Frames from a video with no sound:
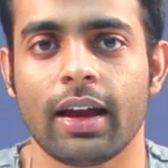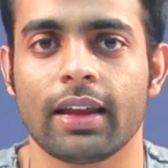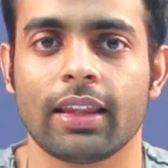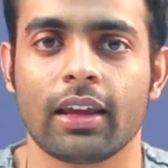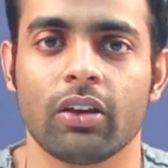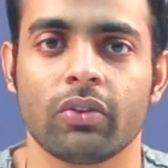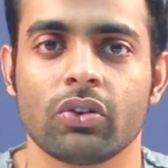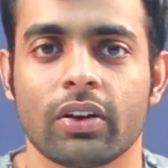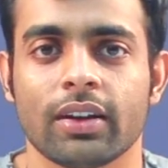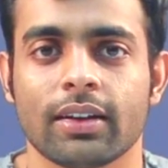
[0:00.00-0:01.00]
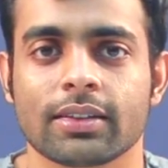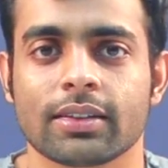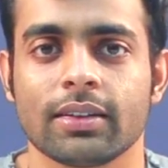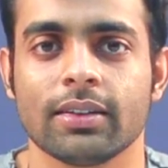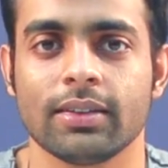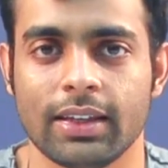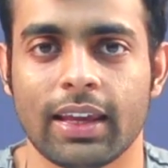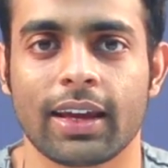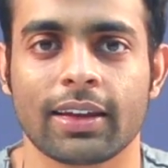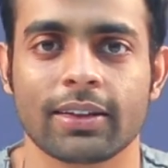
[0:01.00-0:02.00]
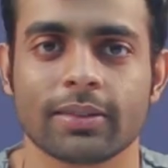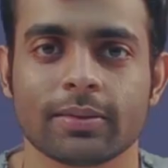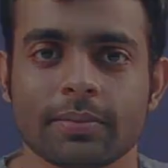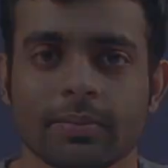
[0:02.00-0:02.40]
and thank you for joining us. Take care.